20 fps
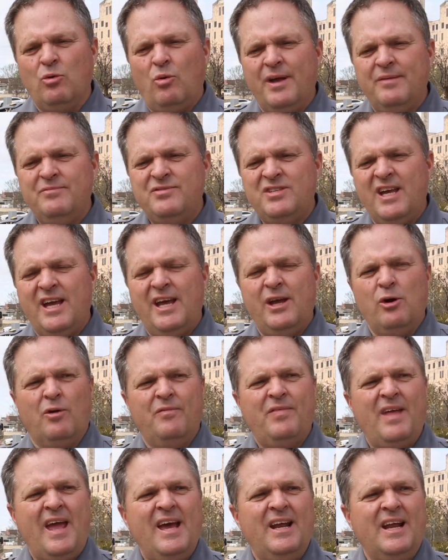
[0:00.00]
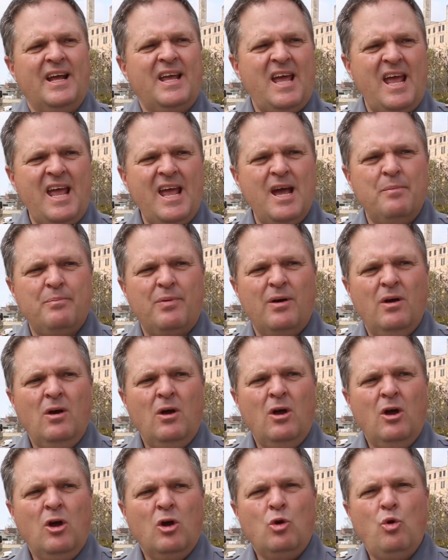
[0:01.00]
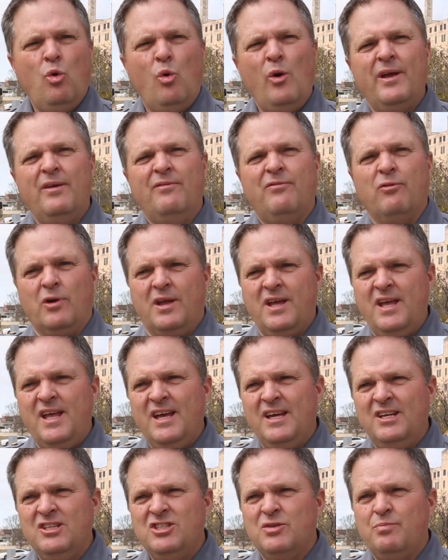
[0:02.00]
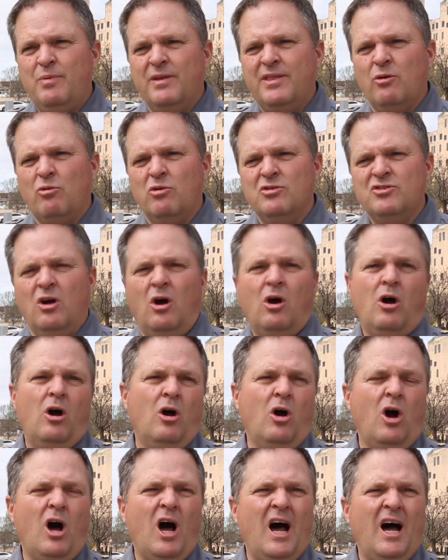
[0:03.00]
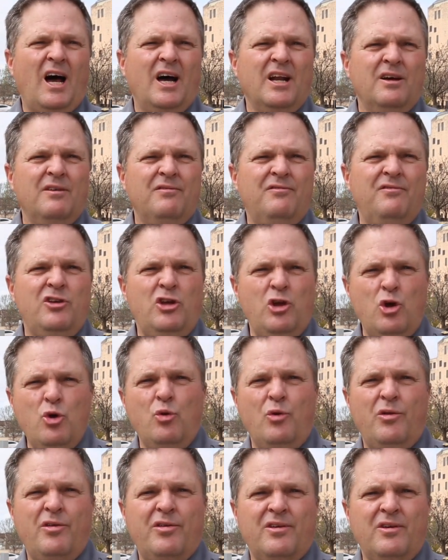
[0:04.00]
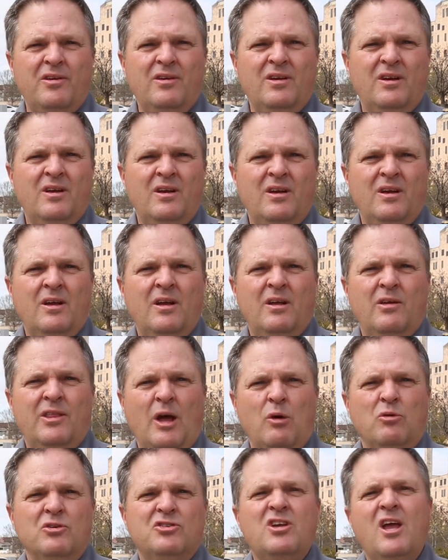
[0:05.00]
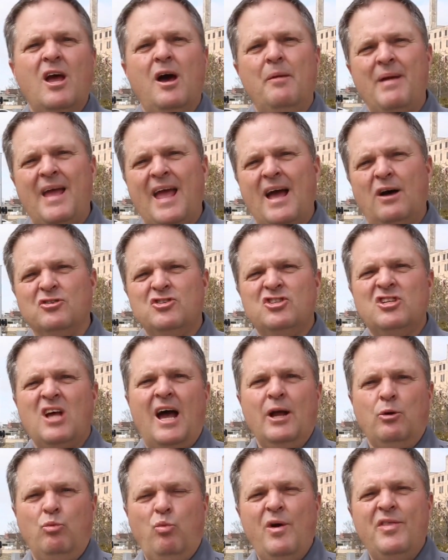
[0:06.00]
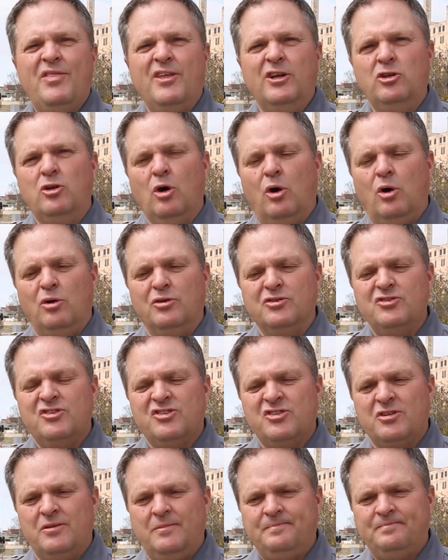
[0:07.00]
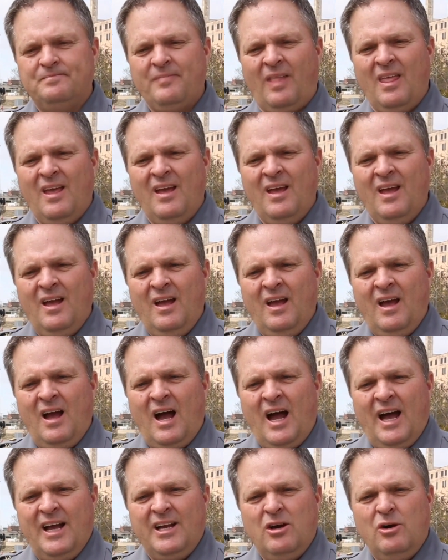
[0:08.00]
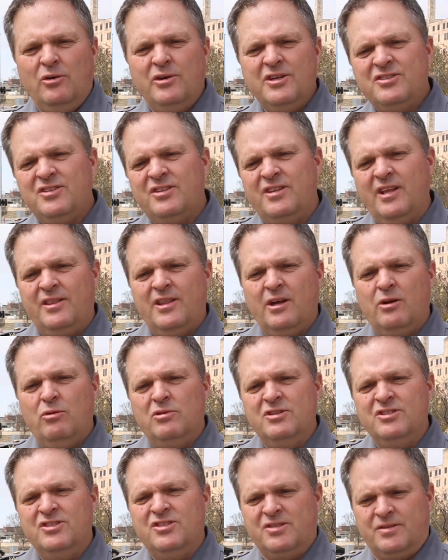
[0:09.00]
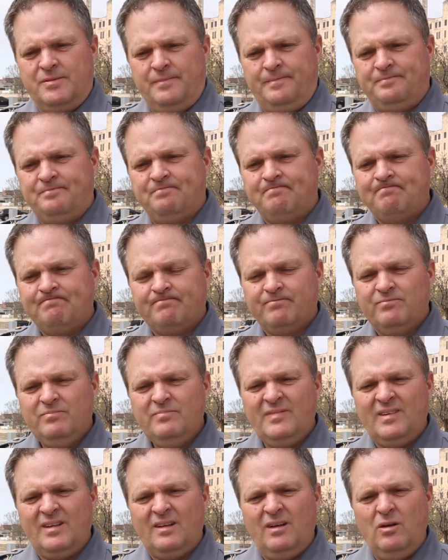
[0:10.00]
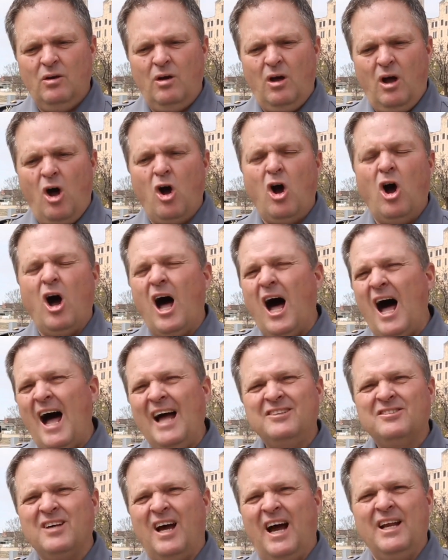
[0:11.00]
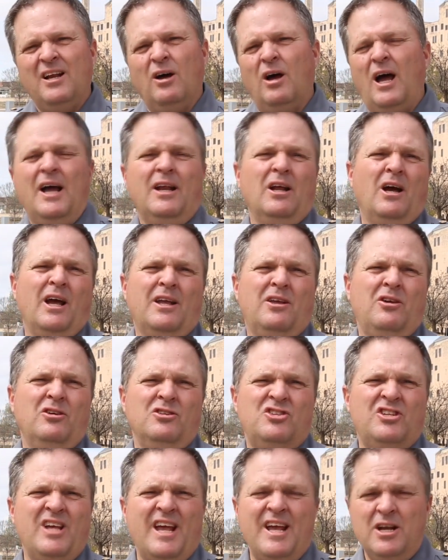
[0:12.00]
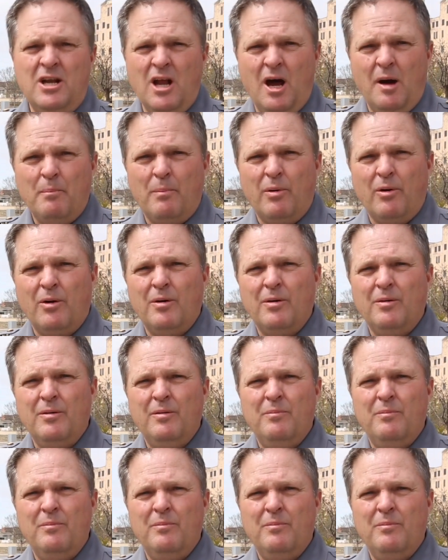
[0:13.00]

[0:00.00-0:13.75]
the YMCA, or if they had a camp going for kids, but there was a lot of youth that was coming outside with adults. I noticed that there was a lot, I couldn't say a number,